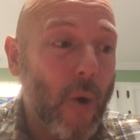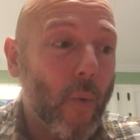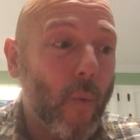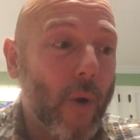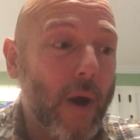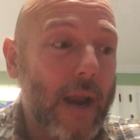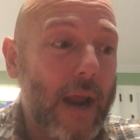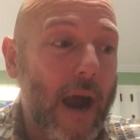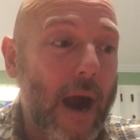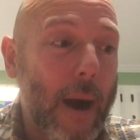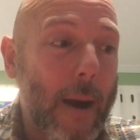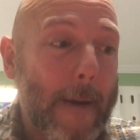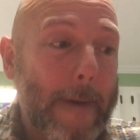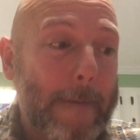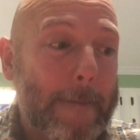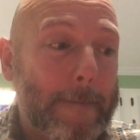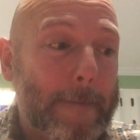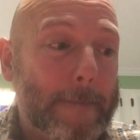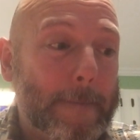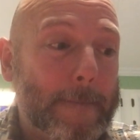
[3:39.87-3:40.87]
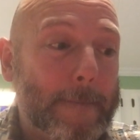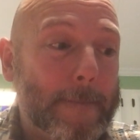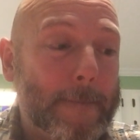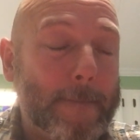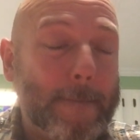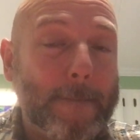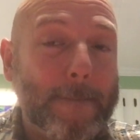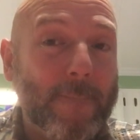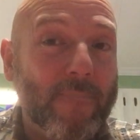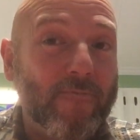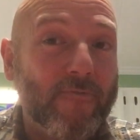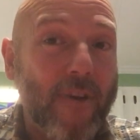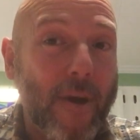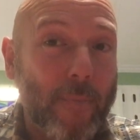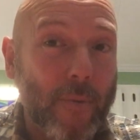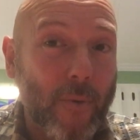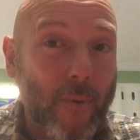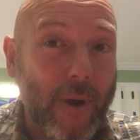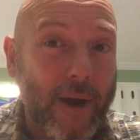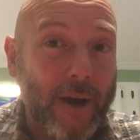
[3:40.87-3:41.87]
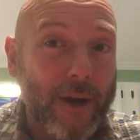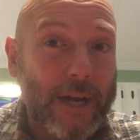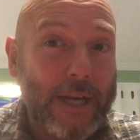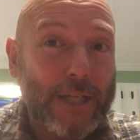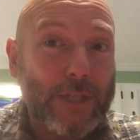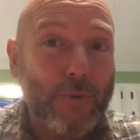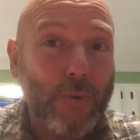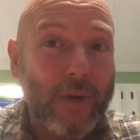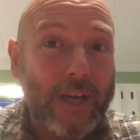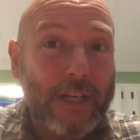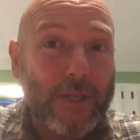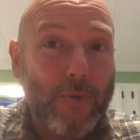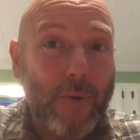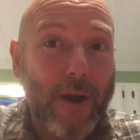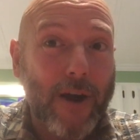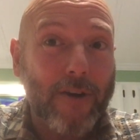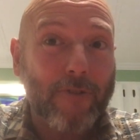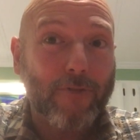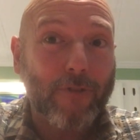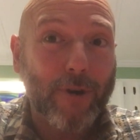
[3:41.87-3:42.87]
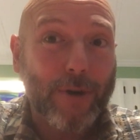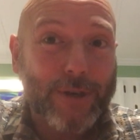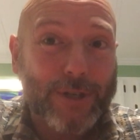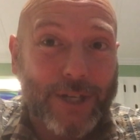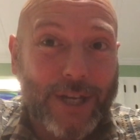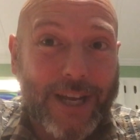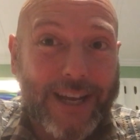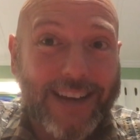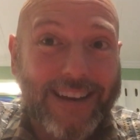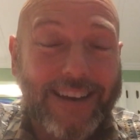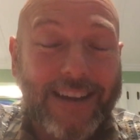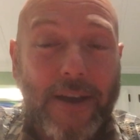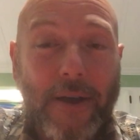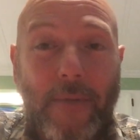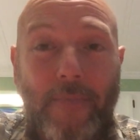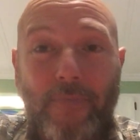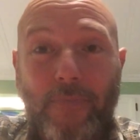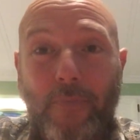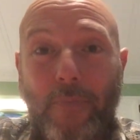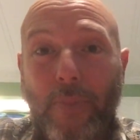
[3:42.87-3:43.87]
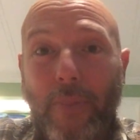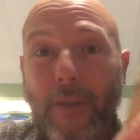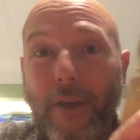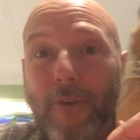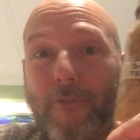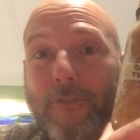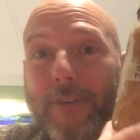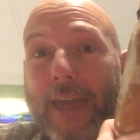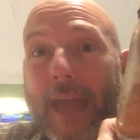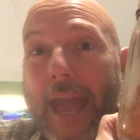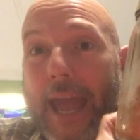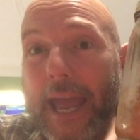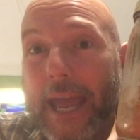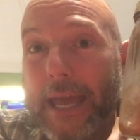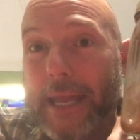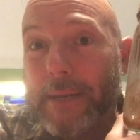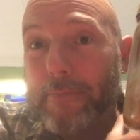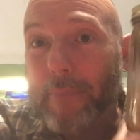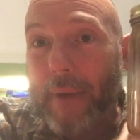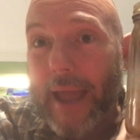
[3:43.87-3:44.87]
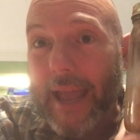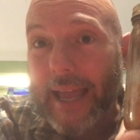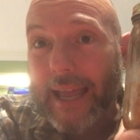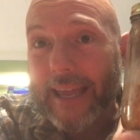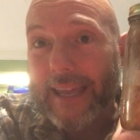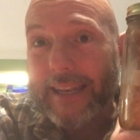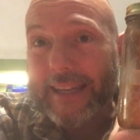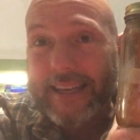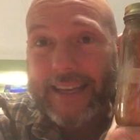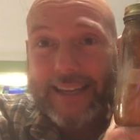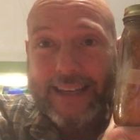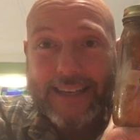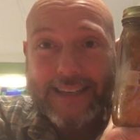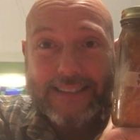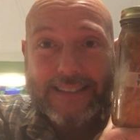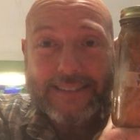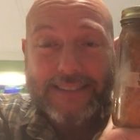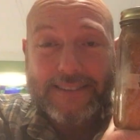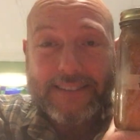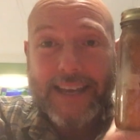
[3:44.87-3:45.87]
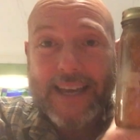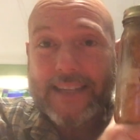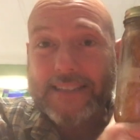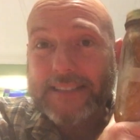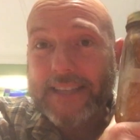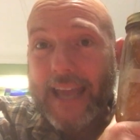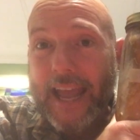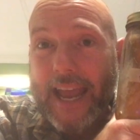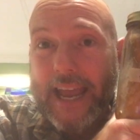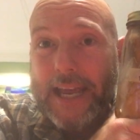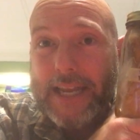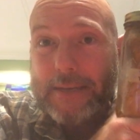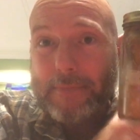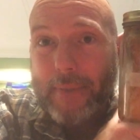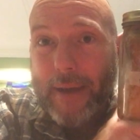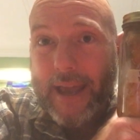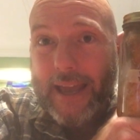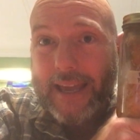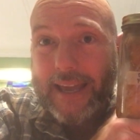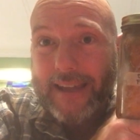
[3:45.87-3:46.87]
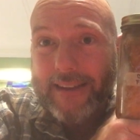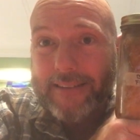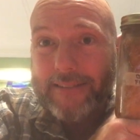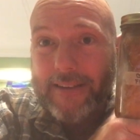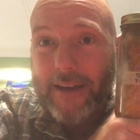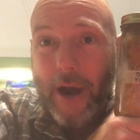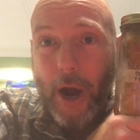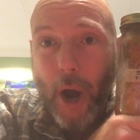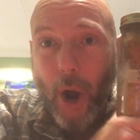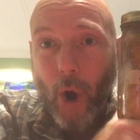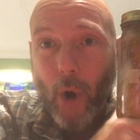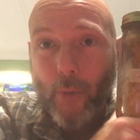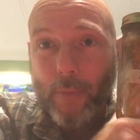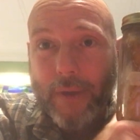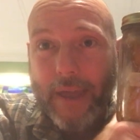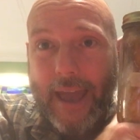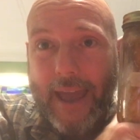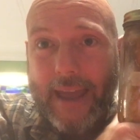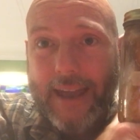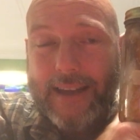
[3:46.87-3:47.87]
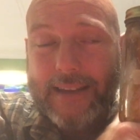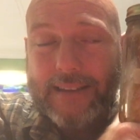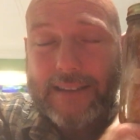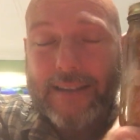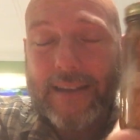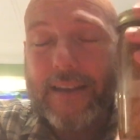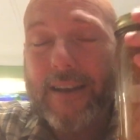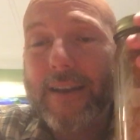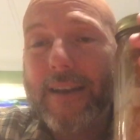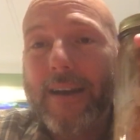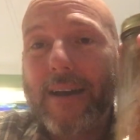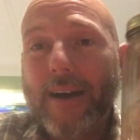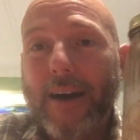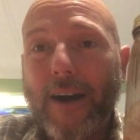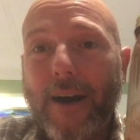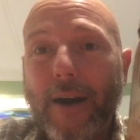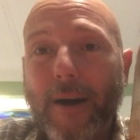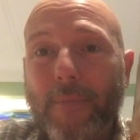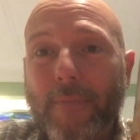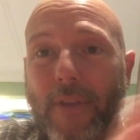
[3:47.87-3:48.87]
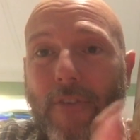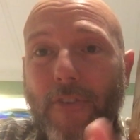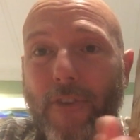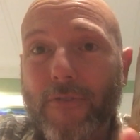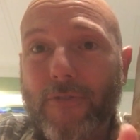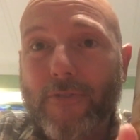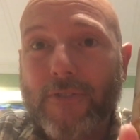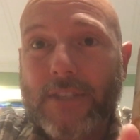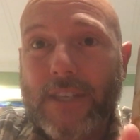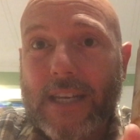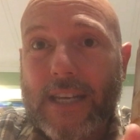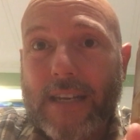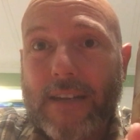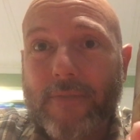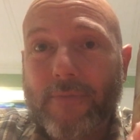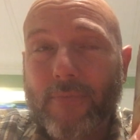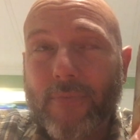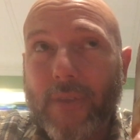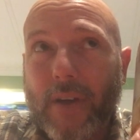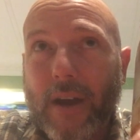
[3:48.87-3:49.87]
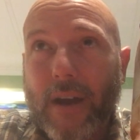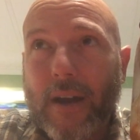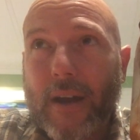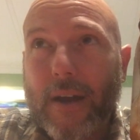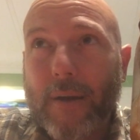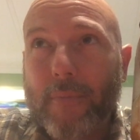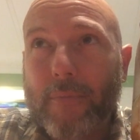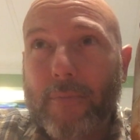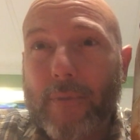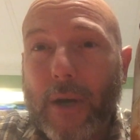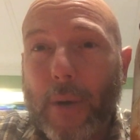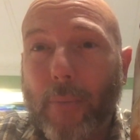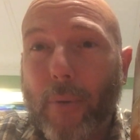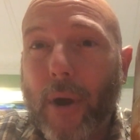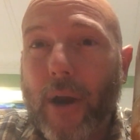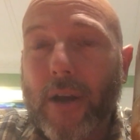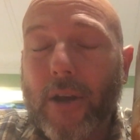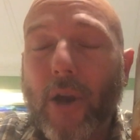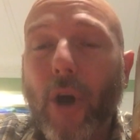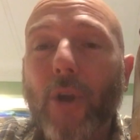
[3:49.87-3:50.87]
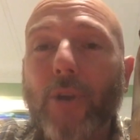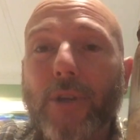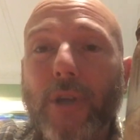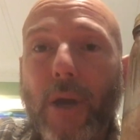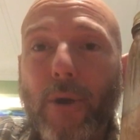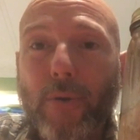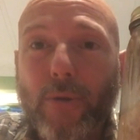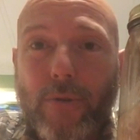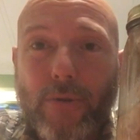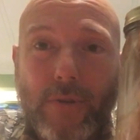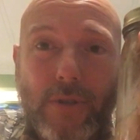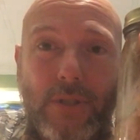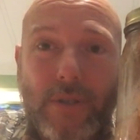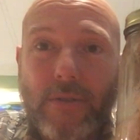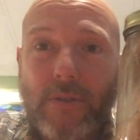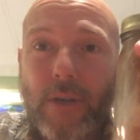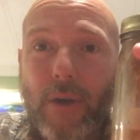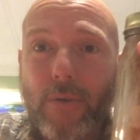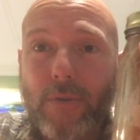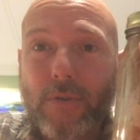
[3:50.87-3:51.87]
what our February 2012 version of canned bacon is. Yes, canned bacon, home canned. If you've seen a product called Yoder's